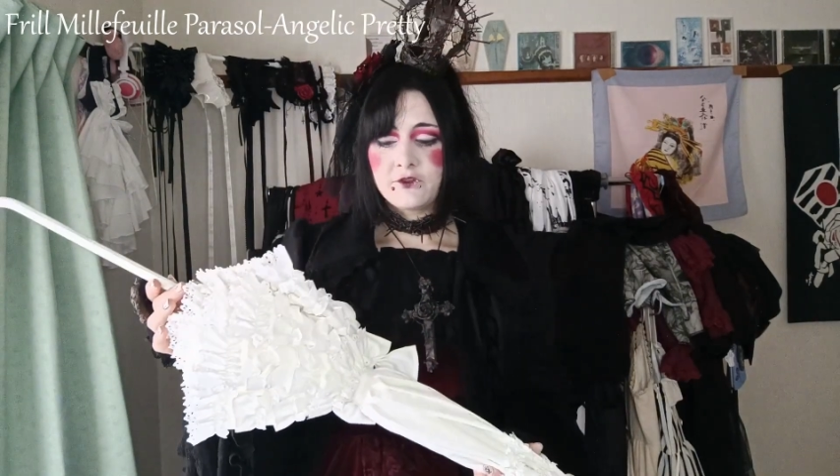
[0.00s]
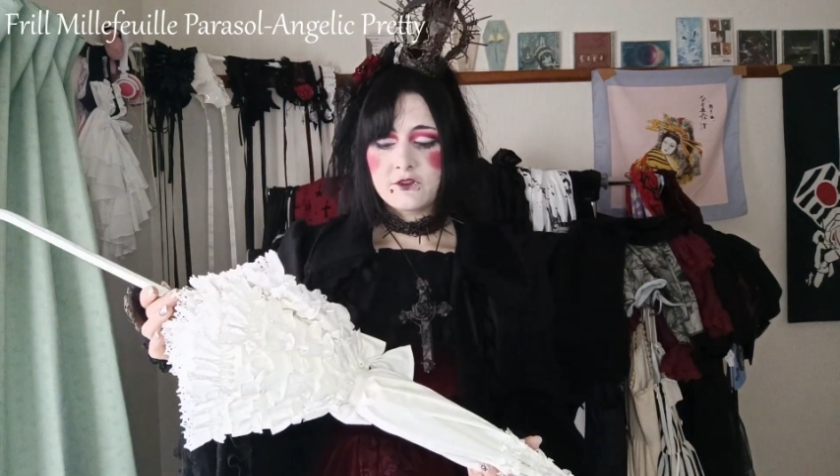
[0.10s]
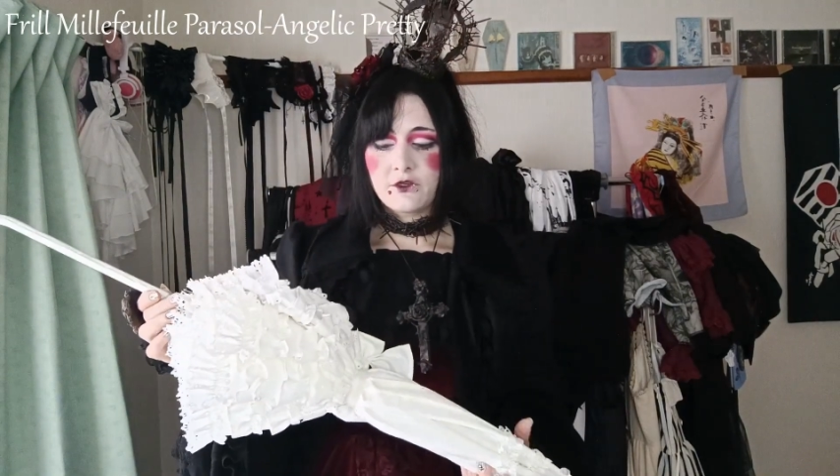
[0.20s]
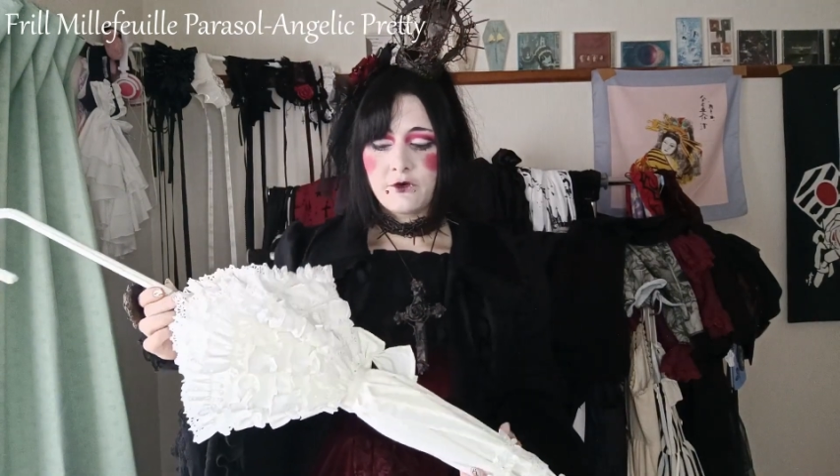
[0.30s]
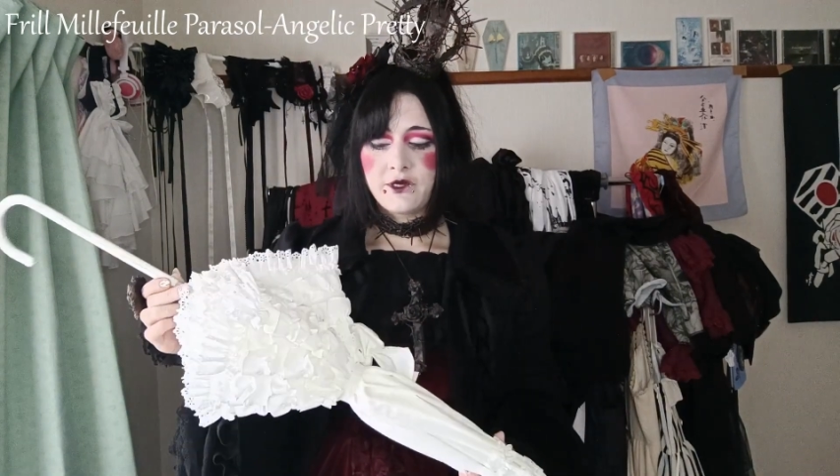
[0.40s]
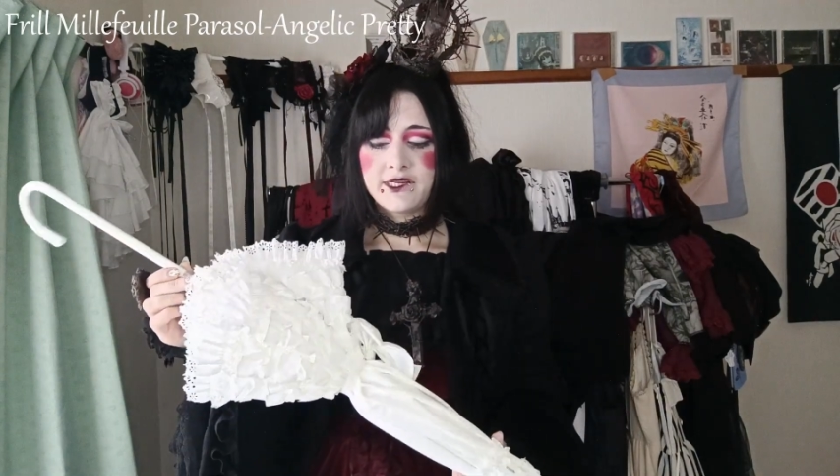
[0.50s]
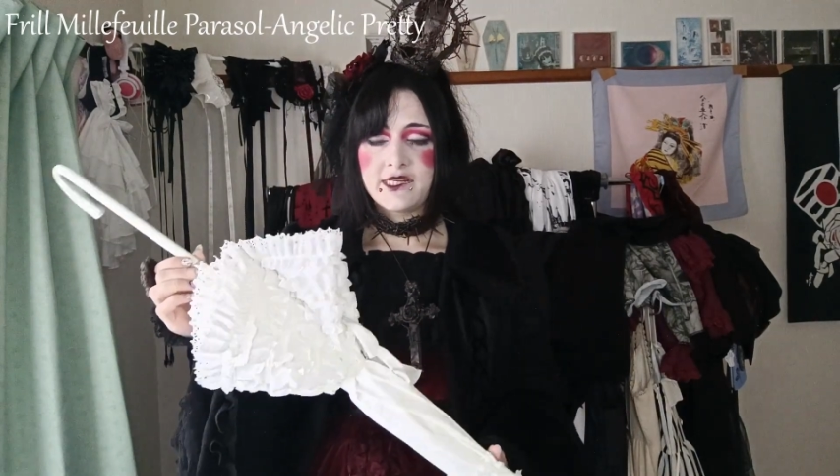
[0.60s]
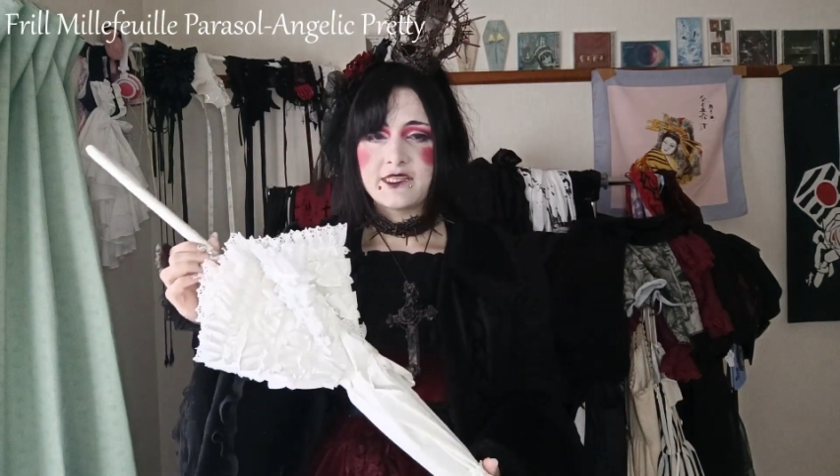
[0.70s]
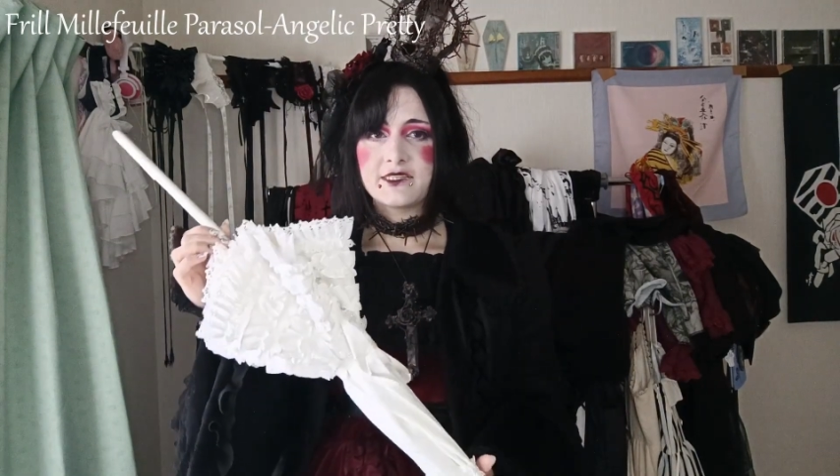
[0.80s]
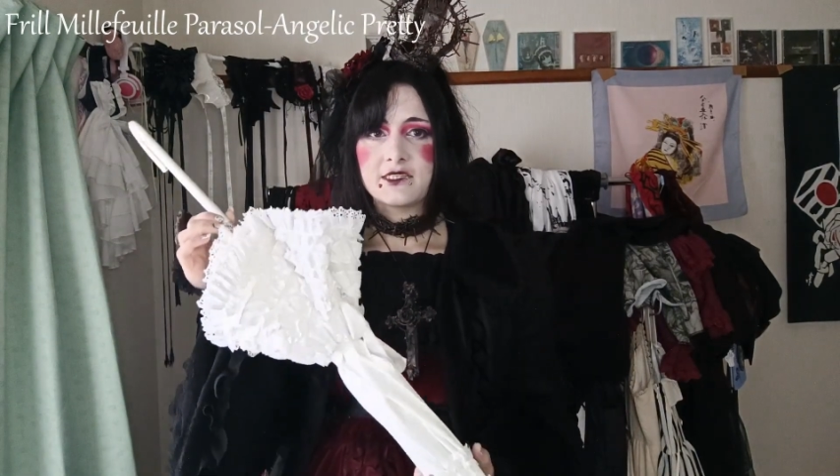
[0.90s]
you saw
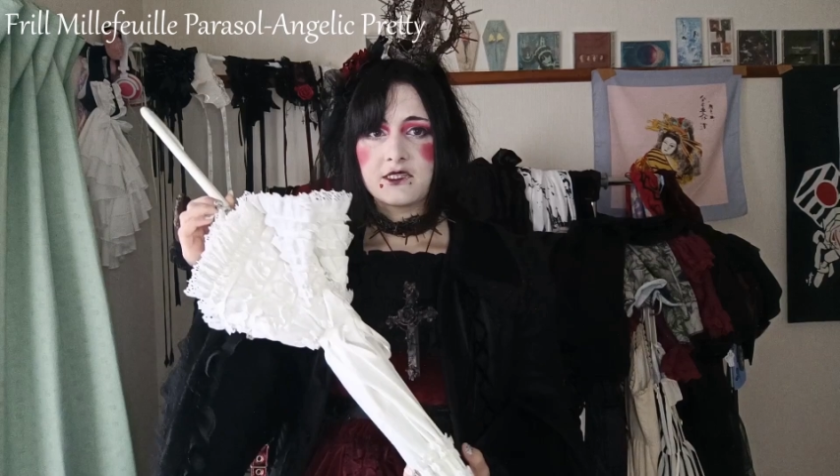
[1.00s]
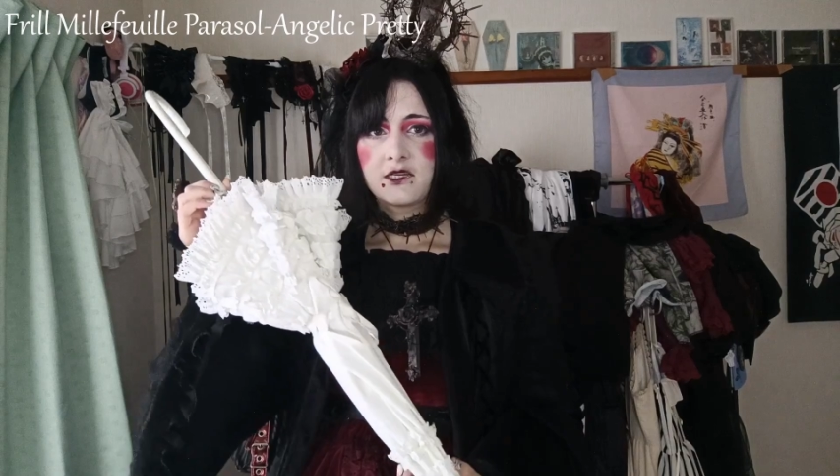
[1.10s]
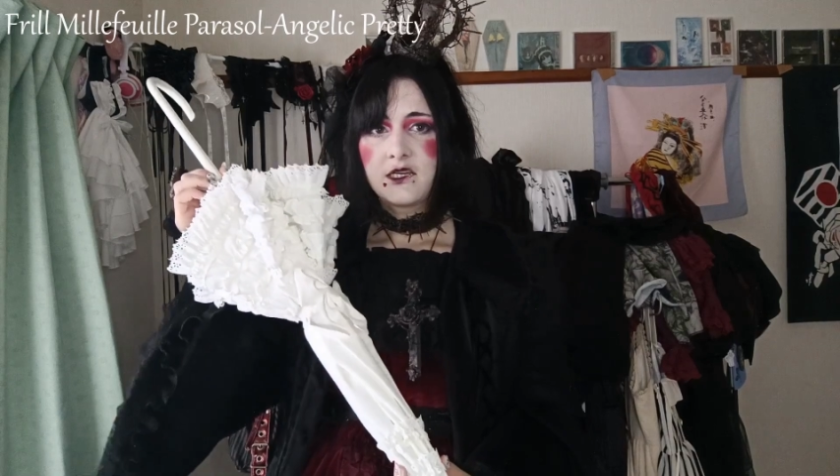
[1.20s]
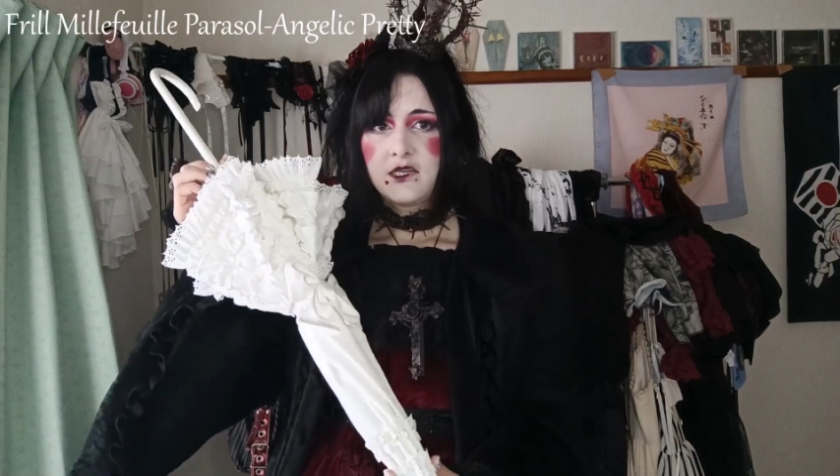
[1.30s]
it, it's